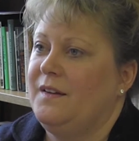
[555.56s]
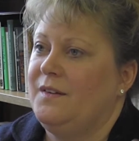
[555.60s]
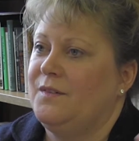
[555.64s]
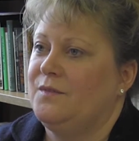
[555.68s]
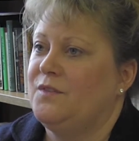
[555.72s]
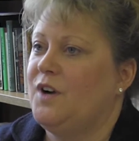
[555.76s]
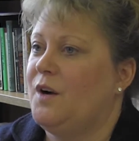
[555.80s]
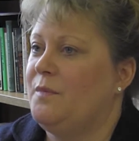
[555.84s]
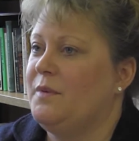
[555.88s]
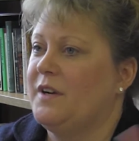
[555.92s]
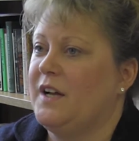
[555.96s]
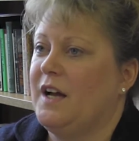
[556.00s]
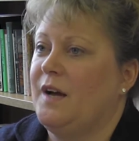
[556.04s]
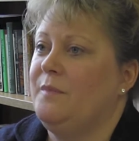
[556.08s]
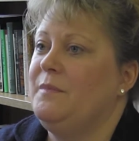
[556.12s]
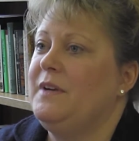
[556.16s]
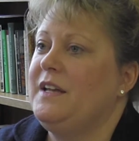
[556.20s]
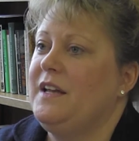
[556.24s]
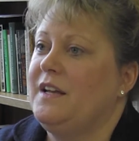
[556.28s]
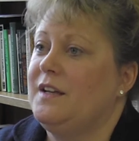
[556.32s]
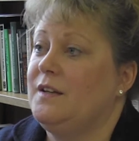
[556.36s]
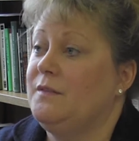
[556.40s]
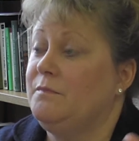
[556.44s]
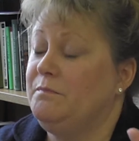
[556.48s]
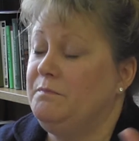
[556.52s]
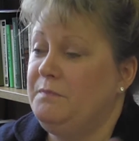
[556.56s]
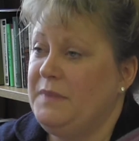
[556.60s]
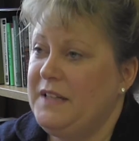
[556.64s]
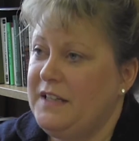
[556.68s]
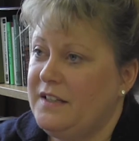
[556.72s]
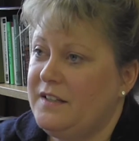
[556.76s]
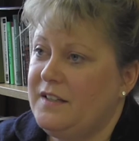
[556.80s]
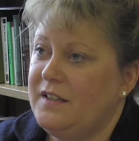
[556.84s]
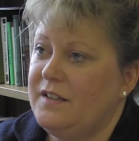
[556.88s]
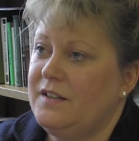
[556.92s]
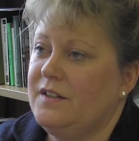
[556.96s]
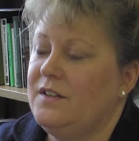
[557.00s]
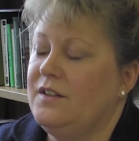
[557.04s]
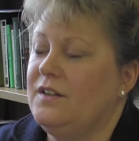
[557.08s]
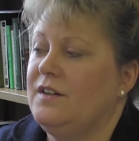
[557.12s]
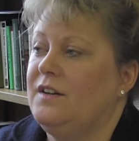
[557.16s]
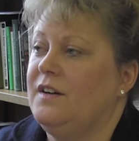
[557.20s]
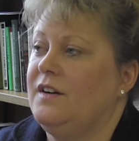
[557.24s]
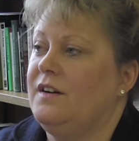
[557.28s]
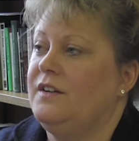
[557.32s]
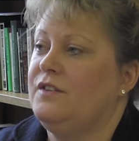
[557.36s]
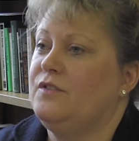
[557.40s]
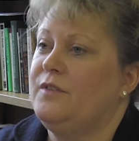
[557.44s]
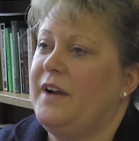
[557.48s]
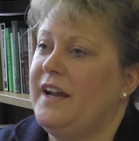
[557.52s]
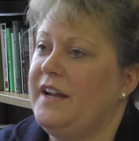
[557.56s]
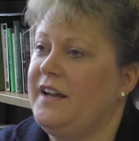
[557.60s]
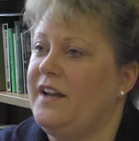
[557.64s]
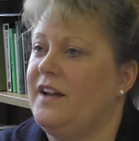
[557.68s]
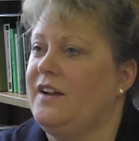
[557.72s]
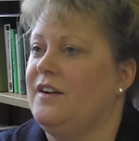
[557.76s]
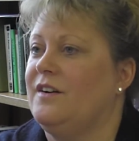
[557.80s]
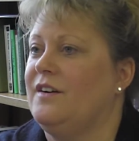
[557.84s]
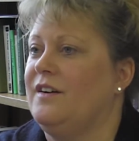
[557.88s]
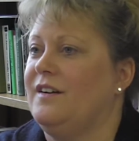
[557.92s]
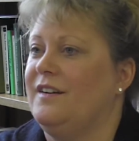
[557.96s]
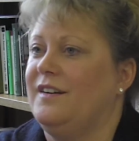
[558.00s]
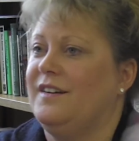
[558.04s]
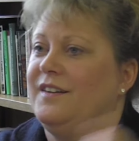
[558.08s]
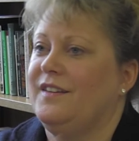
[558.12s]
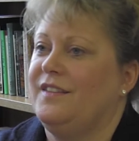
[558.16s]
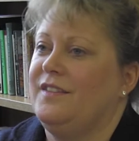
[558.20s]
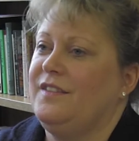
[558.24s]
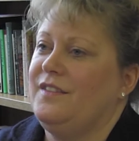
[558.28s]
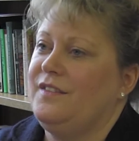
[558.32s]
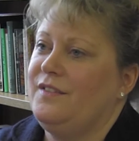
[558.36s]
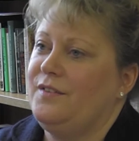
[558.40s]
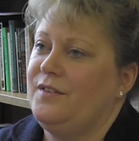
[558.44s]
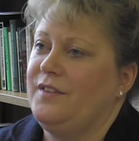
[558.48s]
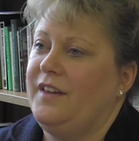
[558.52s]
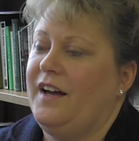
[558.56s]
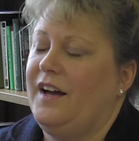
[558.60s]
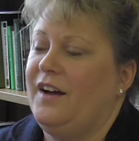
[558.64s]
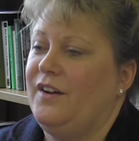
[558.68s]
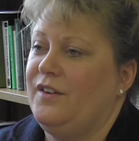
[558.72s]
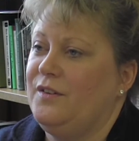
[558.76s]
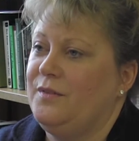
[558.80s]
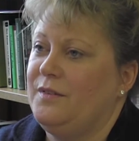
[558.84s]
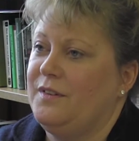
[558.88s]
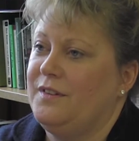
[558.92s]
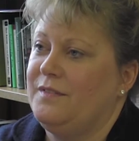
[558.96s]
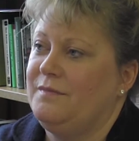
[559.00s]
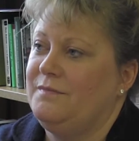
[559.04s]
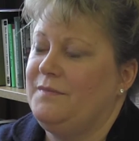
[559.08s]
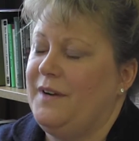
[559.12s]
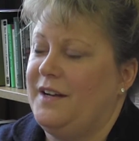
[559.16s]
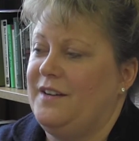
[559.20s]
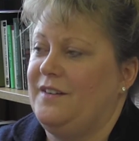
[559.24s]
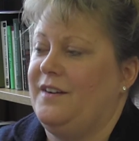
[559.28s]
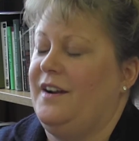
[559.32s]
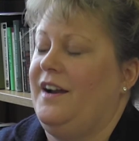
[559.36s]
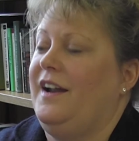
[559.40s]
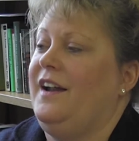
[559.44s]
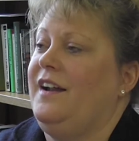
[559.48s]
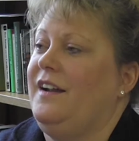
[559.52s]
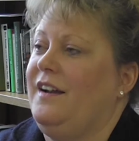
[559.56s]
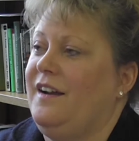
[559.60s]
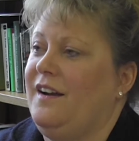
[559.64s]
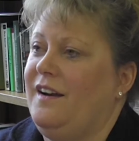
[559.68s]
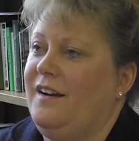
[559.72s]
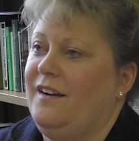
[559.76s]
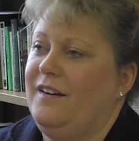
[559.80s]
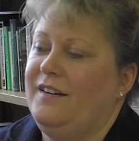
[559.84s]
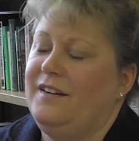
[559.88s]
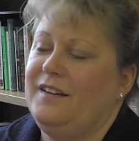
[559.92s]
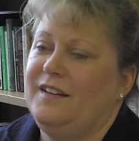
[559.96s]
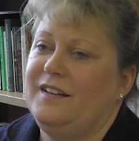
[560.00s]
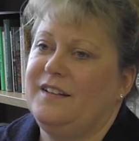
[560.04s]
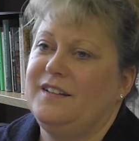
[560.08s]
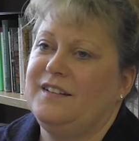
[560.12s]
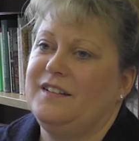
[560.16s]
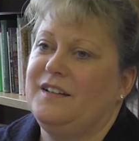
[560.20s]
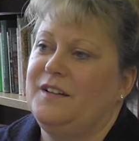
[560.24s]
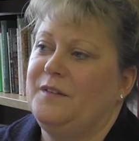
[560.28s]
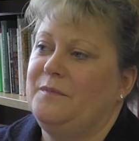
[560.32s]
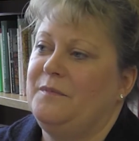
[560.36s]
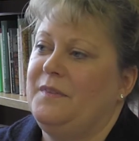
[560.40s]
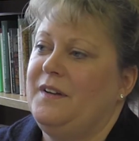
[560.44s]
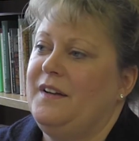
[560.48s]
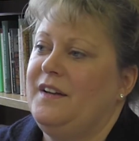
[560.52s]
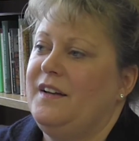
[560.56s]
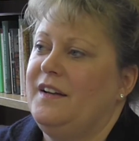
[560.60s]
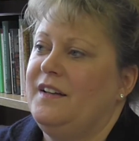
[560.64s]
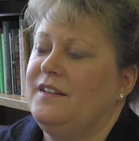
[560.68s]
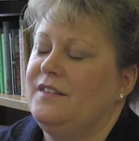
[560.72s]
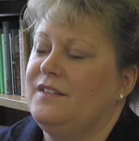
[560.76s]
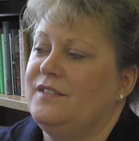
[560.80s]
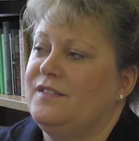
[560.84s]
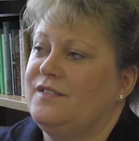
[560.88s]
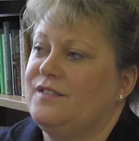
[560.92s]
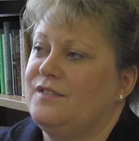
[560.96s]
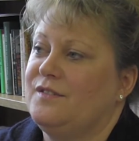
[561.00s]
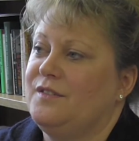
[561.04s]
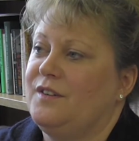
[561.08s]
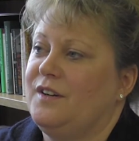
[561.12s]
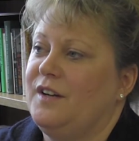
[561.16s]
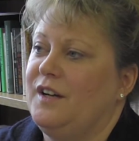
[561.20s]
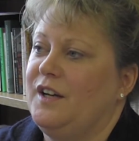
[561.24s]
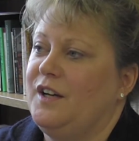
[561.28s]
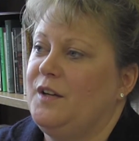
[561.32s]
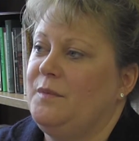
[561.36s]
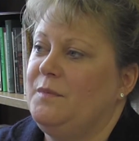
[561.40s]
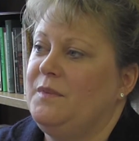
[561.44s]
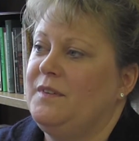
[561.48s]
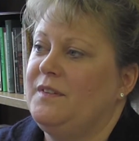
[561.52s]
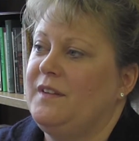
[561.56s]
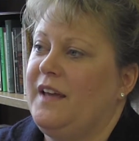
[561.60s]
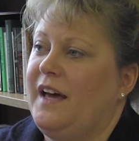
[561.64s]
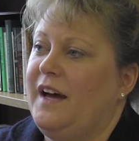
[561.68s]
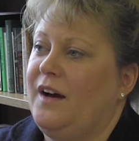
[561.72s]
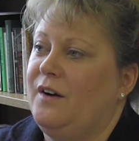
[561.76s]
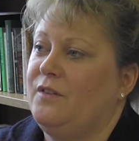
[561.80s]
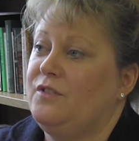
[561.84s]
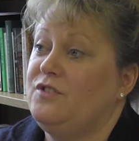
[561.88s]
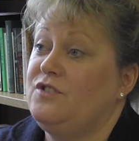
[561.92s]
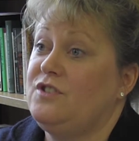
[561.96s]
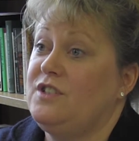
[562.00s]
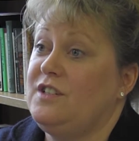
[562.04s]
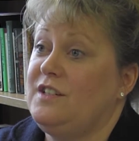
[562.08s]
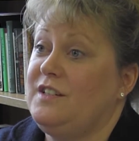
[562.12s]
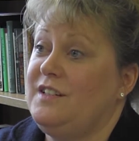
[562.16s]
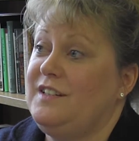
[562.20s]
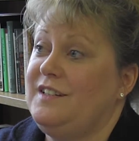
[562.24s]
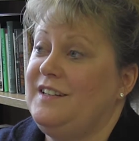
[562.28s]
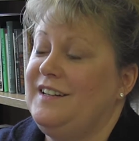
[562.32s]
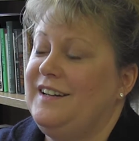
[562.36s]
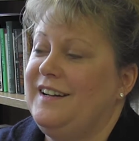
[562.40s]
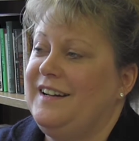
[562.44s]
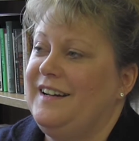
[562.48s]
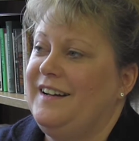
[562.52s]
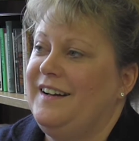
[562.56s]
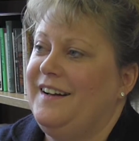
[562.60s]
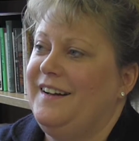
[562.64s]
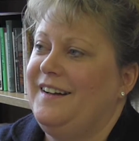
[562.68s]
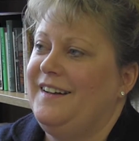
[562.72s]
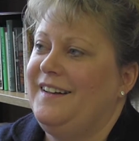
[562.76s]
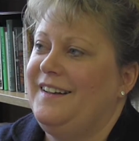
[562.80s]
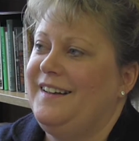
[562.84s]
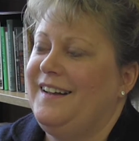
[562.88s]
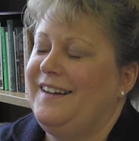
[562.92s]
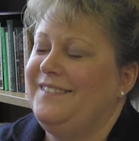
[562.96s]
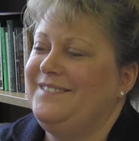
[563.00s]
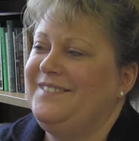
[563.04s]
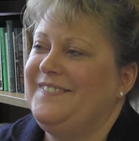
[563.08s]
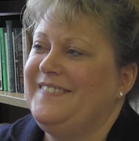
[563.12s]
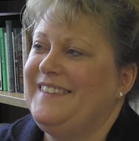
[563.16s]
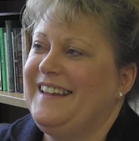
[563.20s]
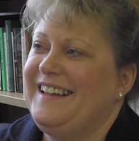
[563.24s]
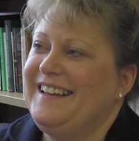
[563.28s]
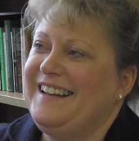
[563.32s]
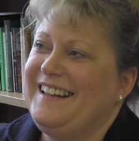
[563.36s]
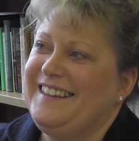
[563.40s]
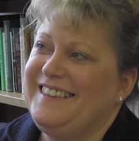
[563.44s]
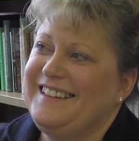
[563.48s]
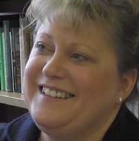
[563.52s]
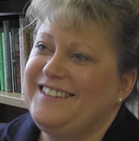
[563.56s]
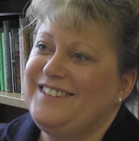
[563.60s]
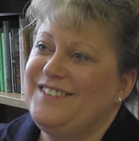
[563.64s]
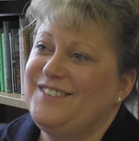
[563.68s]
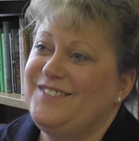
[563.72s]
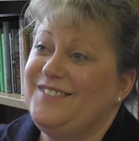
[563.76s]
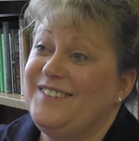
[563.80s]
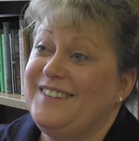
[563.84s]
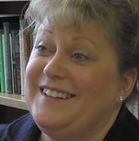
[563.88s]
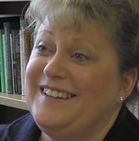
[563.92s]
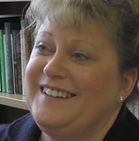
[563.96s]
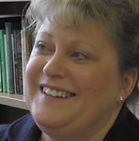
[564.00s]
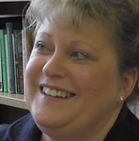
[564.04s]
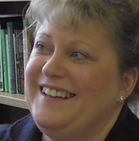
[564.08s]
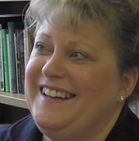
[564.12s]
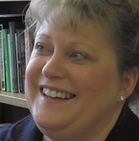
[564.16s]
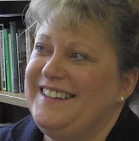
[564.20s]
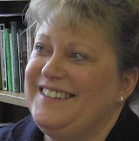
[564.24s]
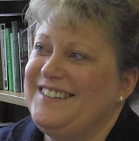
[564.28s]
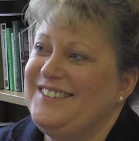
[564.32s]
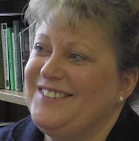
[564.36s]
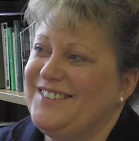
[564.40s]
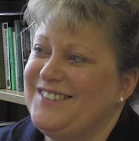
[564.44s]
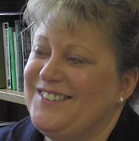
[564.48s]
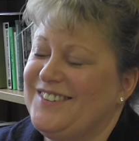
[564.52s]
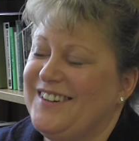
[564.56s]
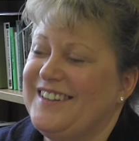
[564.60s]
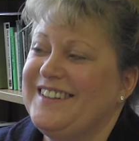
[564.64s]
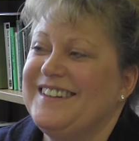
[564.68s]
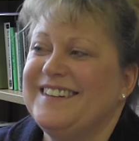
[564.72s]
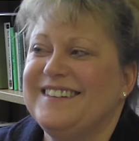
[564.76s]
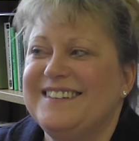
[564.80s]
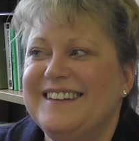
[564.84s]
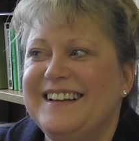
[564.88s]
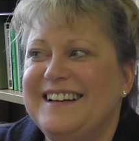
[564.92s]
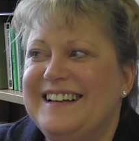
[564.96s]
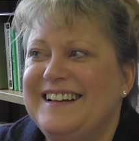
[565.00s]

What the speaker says: Robert coming in and beating her, dragging her through the house by her hair. It describes how she, and I think she was trying to